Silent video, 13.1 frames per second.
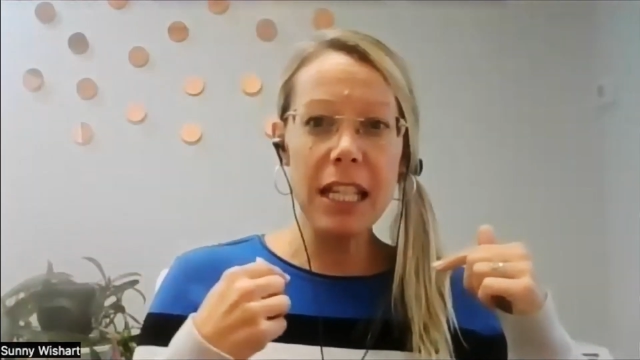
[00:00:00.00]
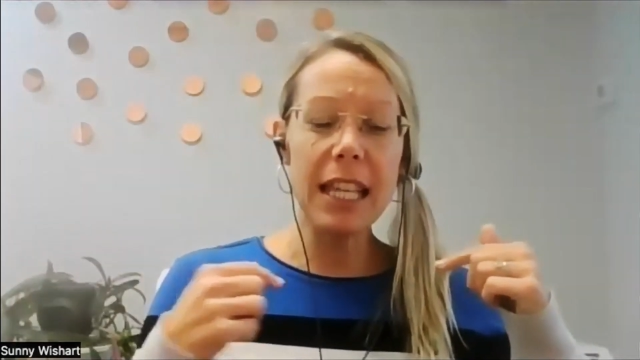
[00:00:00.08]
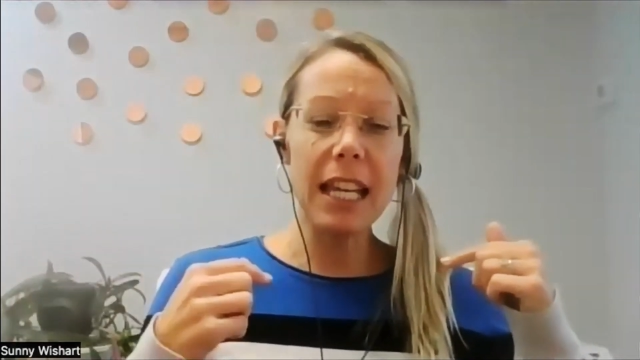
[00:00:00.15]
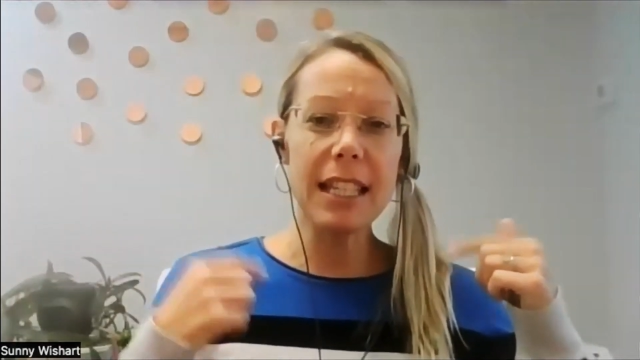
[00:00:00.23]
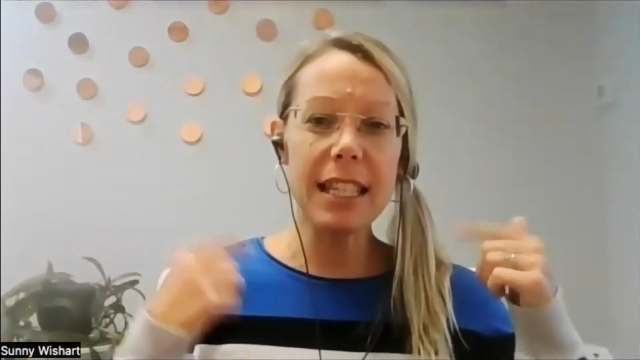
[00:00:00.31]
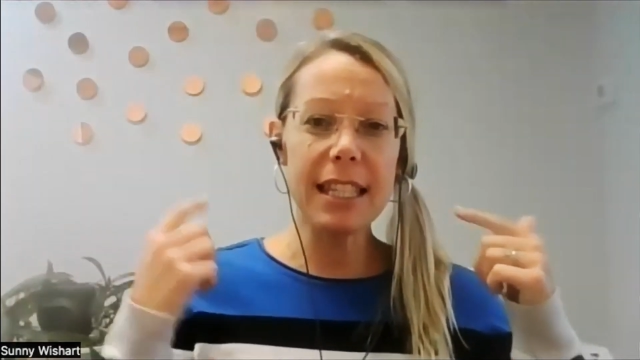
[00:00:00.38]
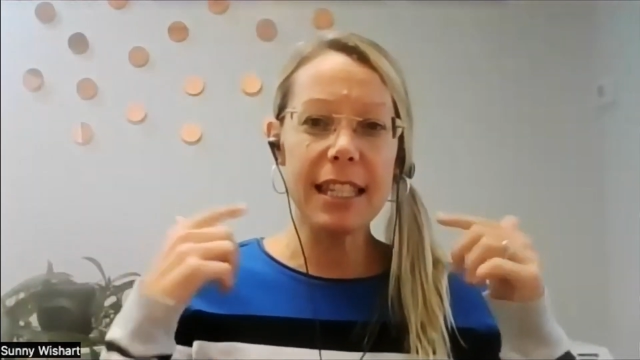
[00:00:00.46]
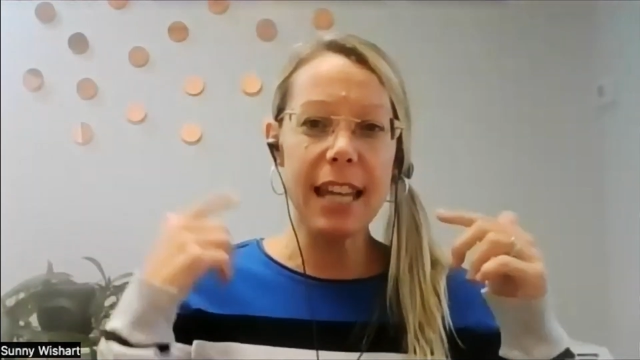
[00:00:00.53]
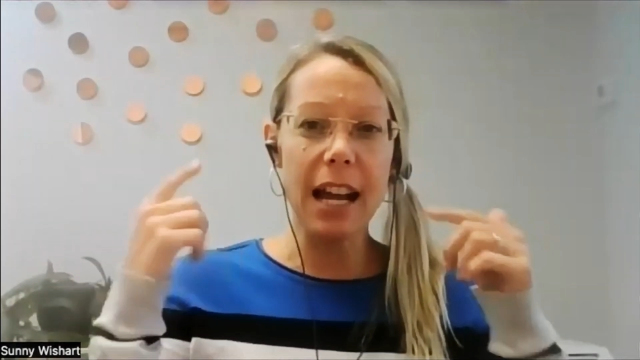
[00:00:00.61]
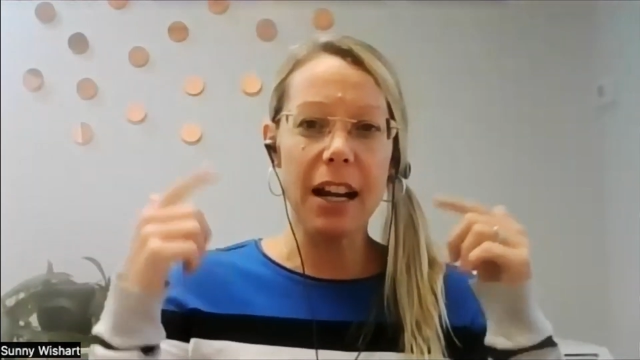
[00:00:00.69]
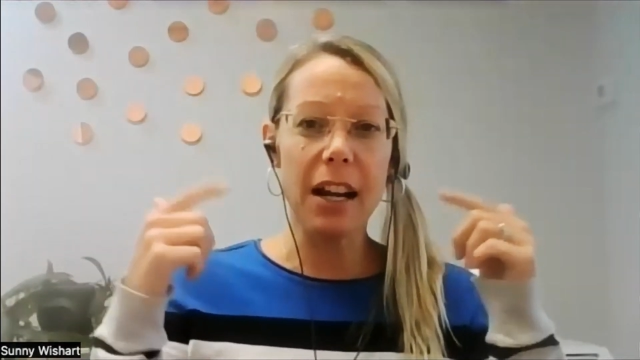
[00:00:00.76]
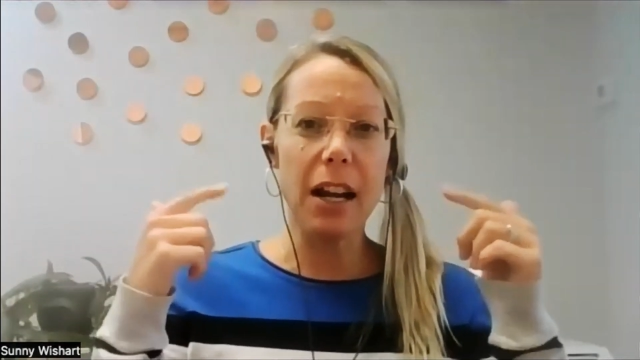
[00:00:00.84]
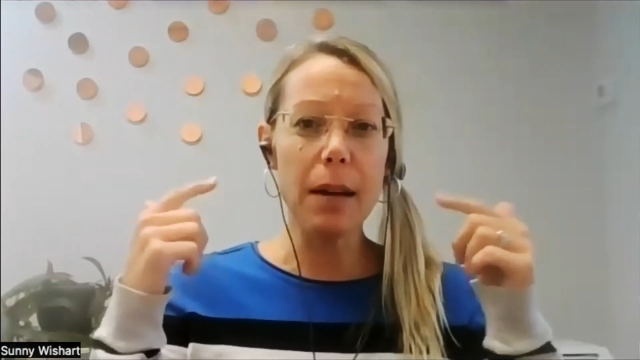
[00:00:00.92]
they
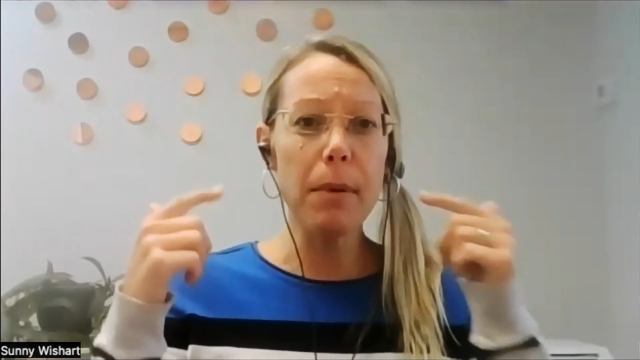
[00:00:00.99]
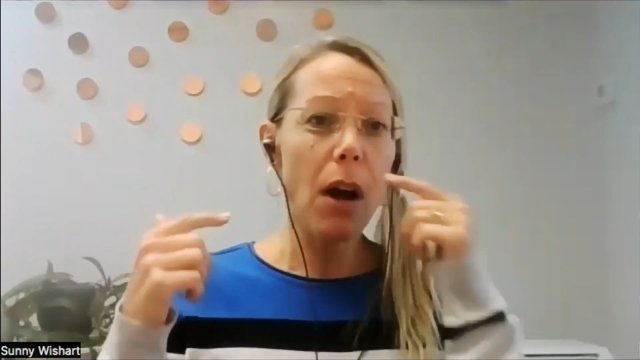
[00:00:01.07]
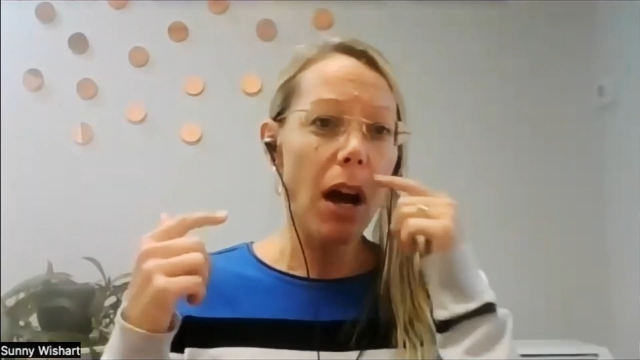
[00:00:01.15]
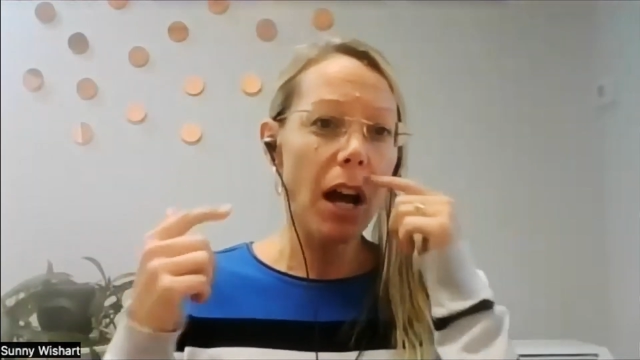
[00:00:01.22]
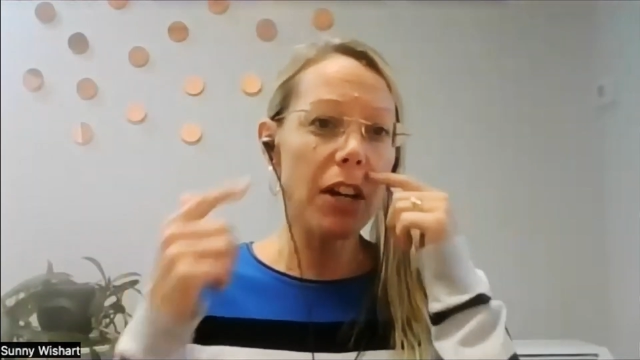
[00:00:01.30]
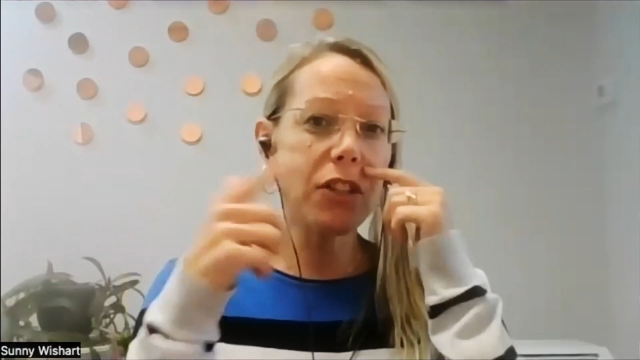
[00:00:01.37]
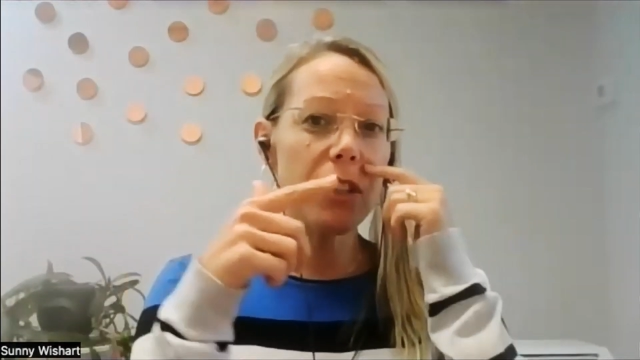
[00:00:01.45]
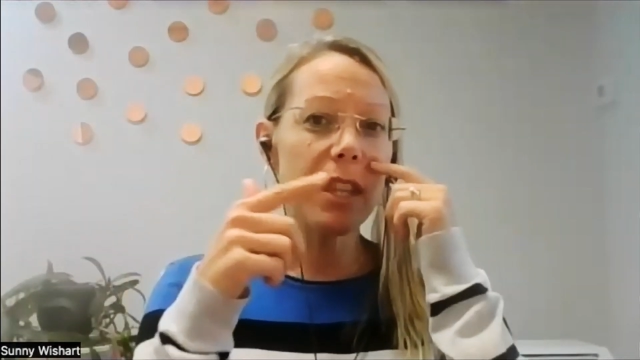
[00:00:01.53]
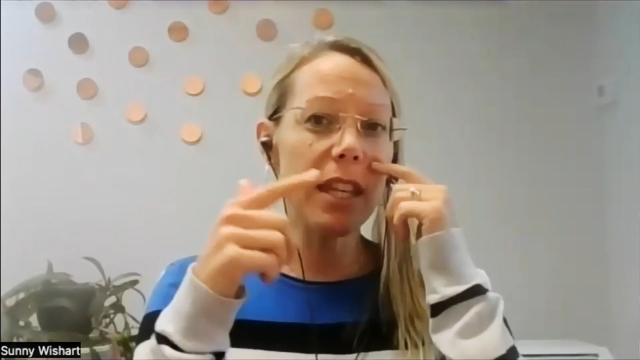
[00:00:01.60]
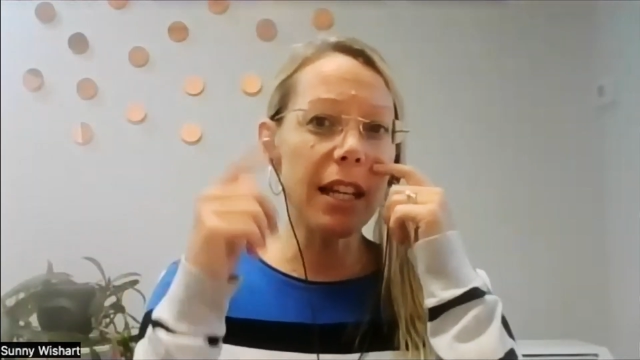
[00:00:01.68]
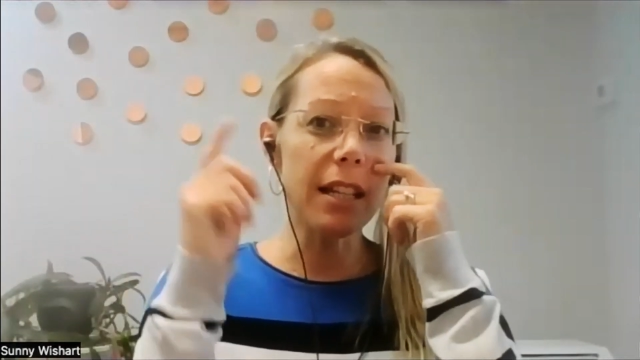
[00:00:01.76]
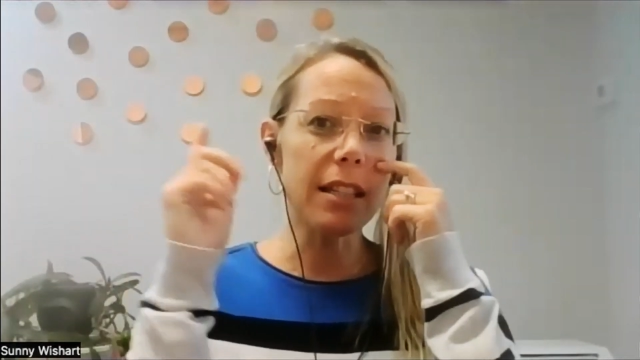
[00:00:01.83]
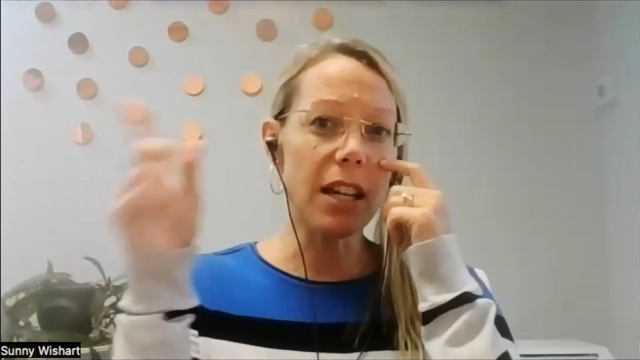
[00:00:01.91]
stack up. I should
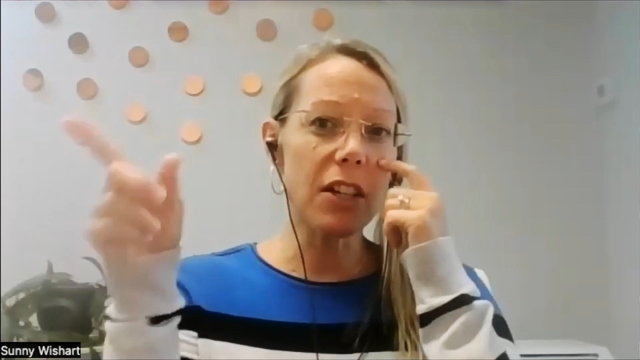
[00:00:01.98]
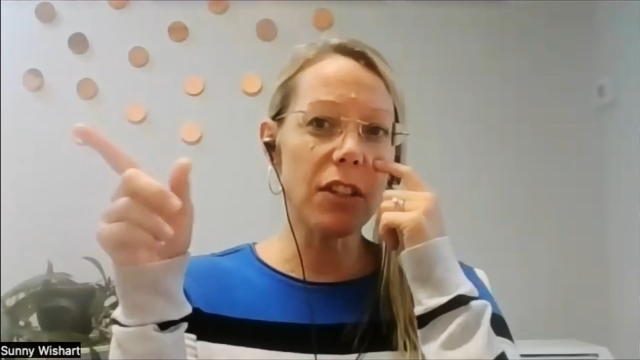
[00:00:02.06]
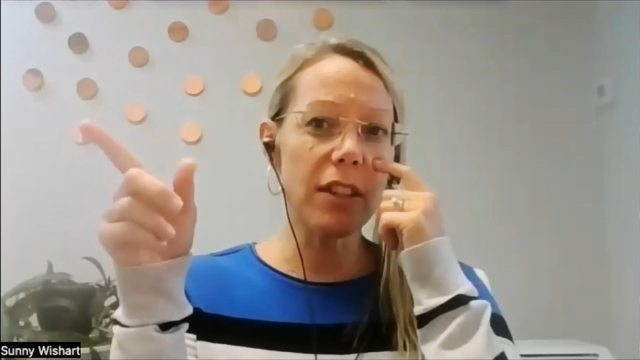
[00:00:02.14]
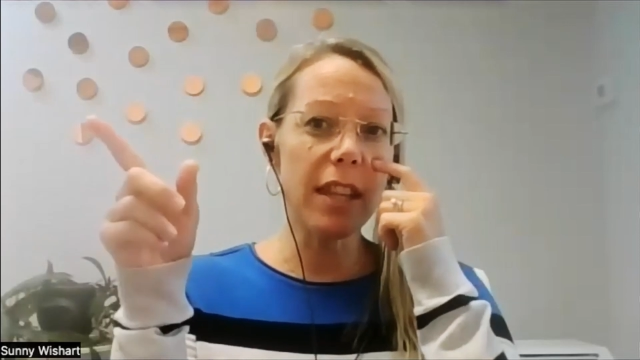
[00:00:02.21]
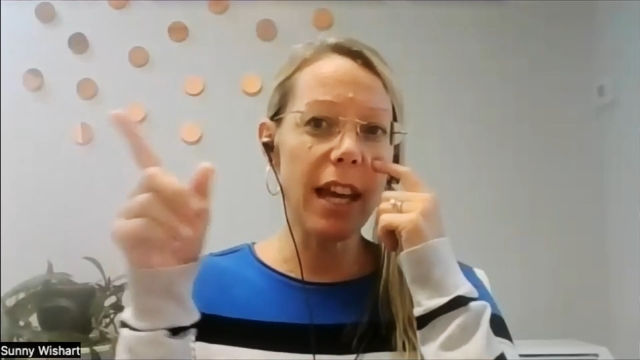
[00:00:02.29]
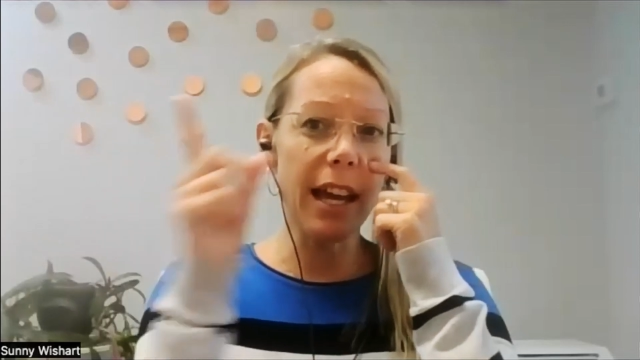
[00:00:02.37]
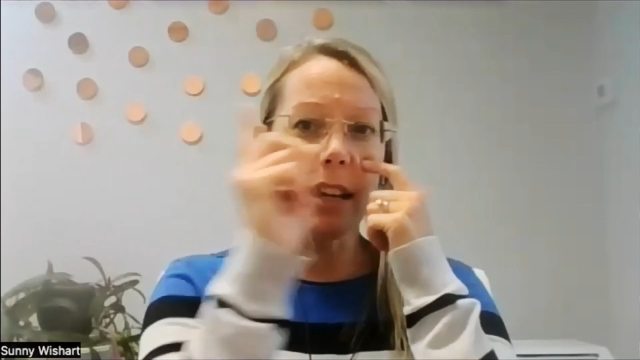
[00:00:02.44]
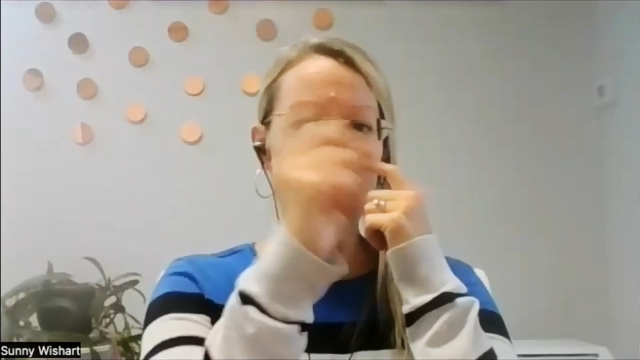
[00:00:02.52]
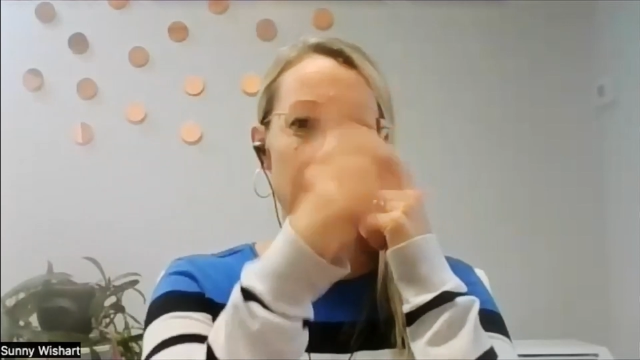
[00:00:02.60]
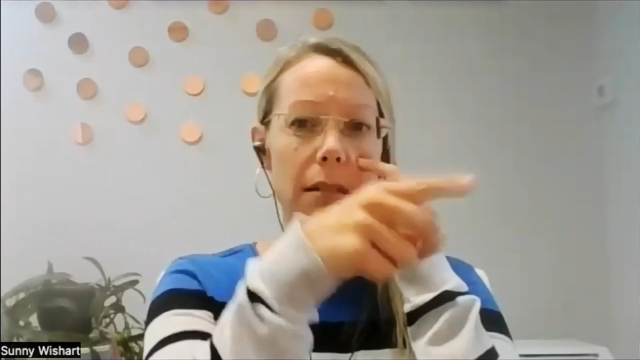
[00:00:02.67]
this, I should that.